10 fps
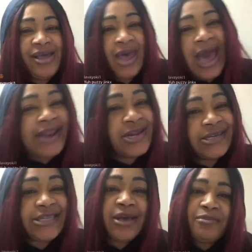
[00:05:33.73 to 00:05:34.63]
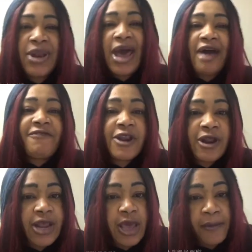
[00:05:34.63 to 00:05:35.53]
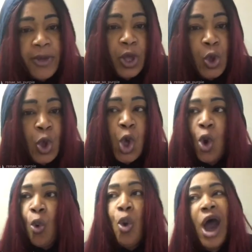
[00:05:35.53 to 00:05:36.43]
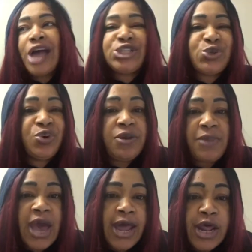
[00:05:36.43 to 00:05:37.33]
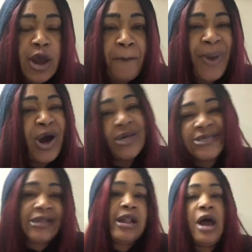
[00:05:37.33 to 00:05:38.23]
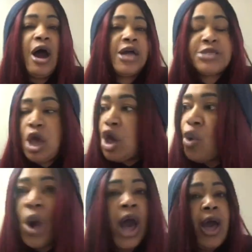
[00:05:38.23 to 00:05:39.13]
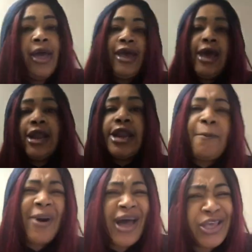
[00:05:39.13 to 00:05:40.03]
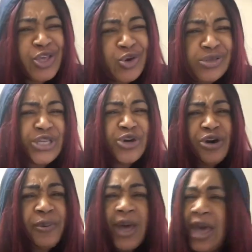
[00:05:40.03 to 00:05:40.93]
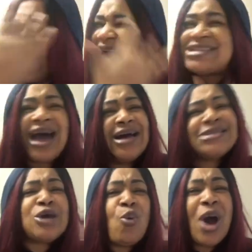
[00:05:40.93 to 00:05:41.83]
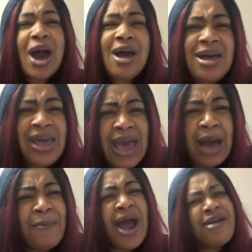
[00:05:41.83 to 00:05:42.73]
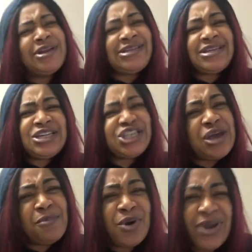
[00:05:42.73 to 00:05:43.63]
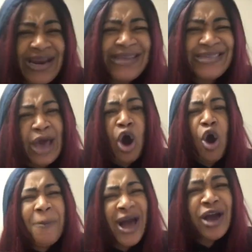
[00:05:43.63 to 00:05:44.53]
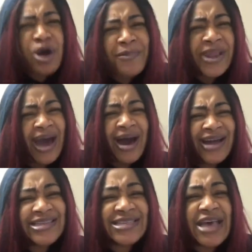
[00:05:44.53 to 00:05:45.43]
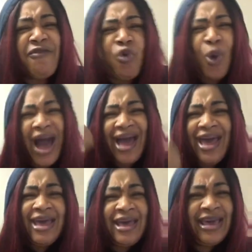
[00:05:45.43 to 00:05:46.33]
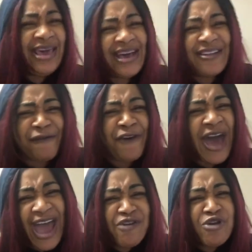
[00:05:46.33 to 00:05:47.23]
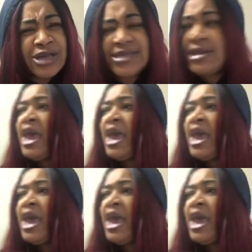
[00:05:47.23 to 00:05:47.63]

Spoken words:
and then I think man have in a name. Watch with me and in a pussy clot. What? Another pan YouTube. I talk say what? I'm married DJ Mona Lisa, up and coming artist of what? AIDS virus.